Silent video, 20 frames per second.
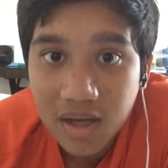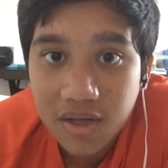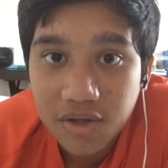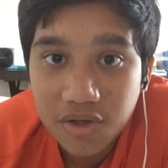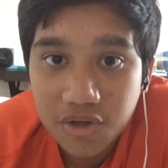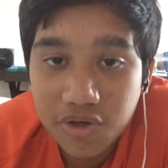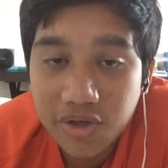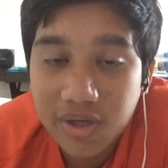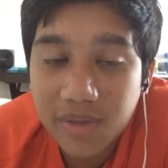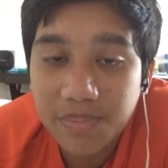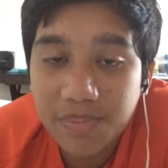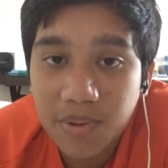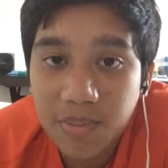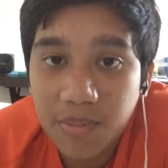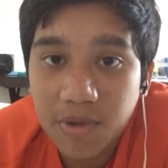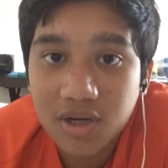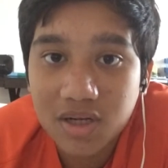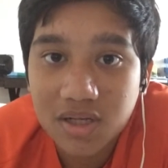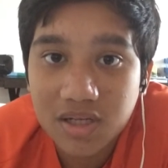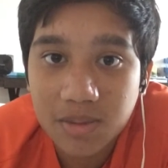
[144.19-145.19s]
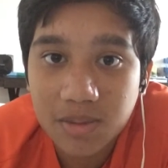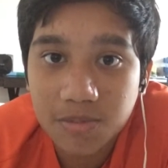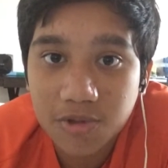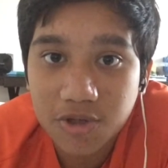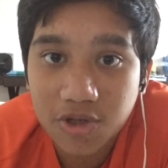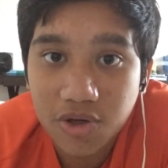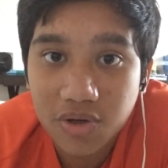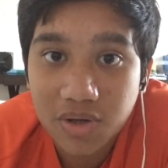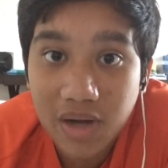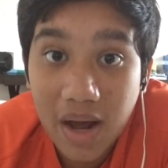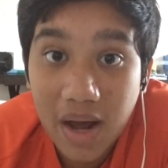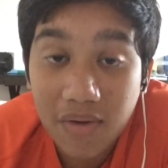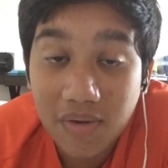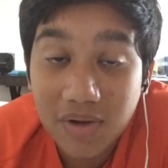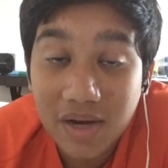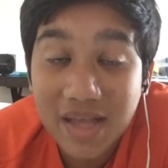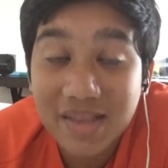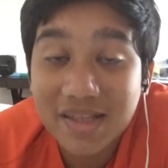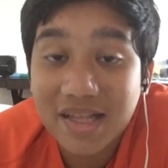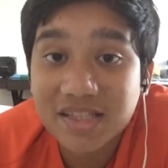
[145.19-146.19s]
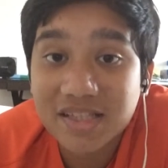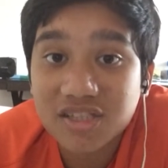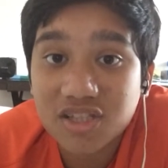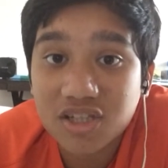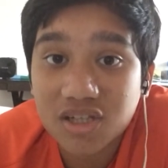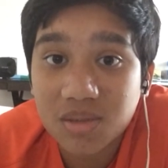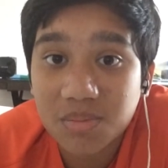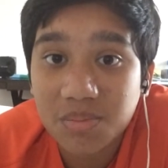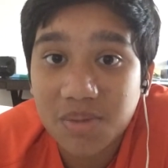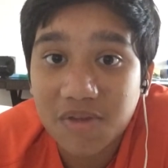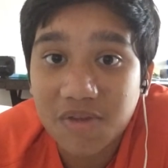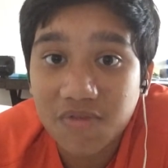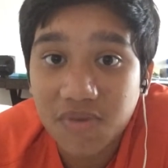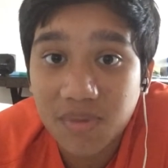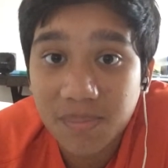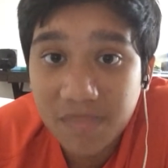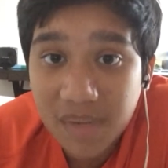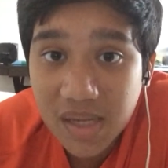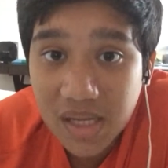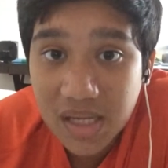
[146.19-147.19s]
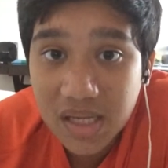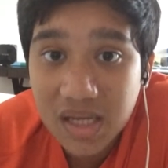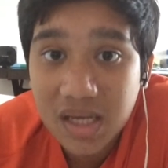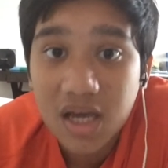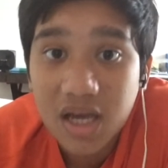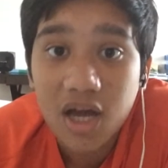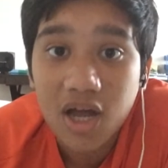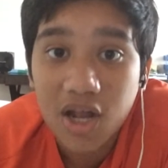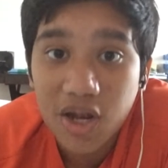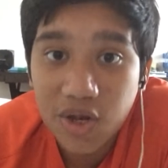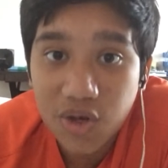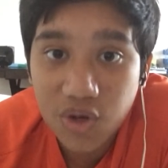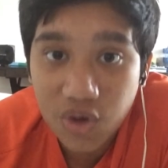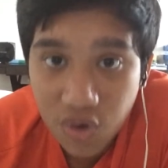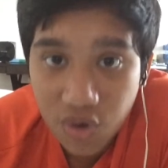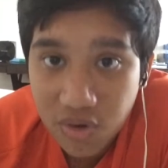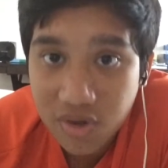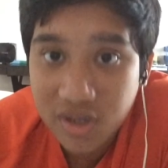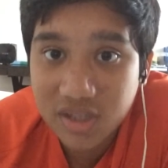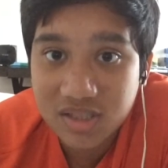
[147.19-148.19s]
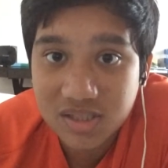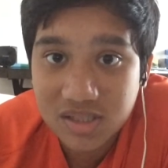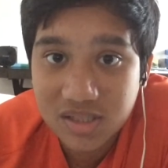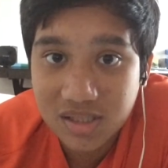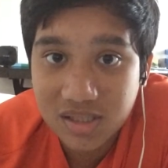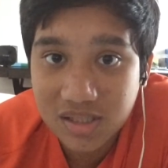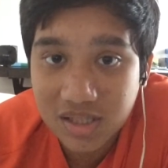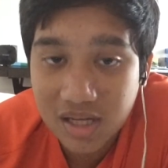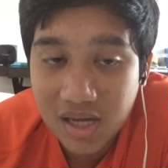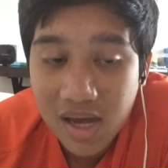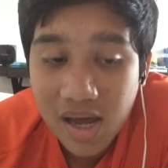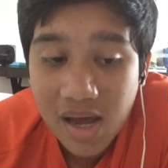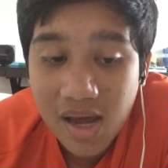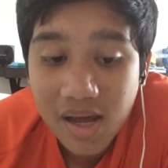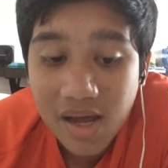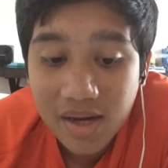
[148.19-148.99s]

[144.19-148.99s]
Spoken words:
newly promoted team to go down, and that's going to be, for me, Norwich City.